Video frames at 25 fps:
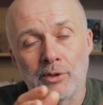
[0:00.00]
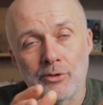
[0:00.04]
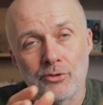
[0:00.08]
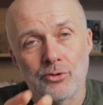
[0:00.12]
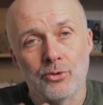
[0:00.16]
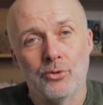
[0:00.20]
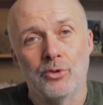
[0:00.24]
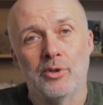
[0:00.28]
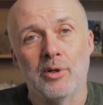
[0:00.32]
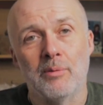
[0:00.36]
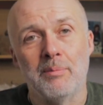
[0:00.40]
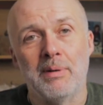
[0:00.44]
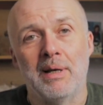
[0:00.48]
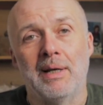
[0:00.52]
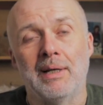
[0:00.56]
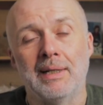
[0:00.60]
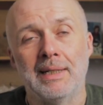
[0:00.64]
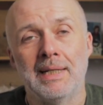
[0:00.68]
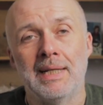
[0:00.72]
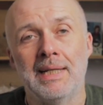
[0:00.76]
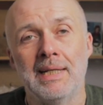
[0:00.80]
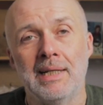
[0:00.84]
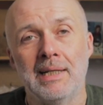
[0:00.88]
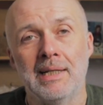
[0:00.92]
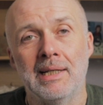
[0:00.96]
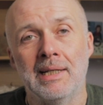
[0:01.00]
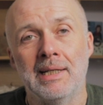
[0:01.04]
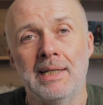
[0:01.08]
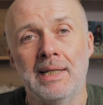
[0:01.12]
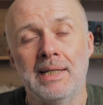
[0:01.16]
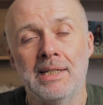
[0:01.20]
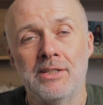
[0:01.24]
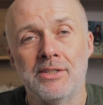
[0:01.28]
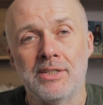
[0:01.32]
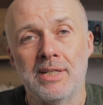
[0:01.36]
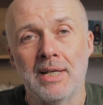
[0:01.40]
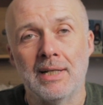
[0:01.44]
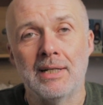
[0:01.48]
to talk about here,
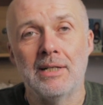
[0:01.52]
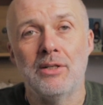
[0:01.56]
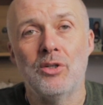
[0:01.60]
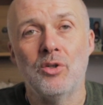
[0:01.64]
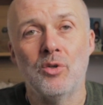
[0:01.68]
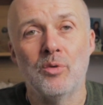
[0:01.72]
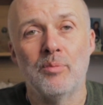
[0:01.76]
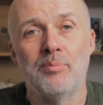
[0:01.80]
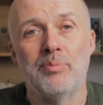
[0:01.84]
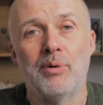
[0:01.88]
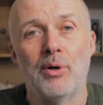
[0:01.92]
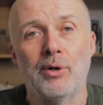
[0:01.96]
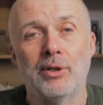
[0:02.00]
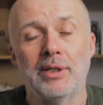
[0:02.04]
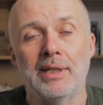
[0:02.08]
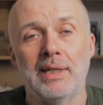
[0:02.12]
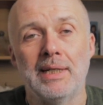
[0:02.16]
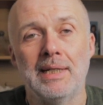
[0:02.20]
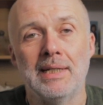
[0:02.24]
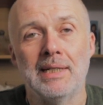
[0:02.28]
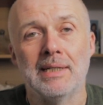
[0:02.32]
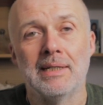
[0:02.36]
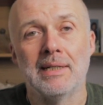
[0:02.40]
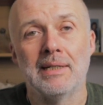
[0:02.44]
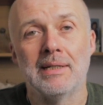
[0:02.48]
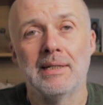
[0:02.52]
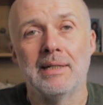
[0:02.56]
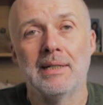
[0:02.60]
is getting your body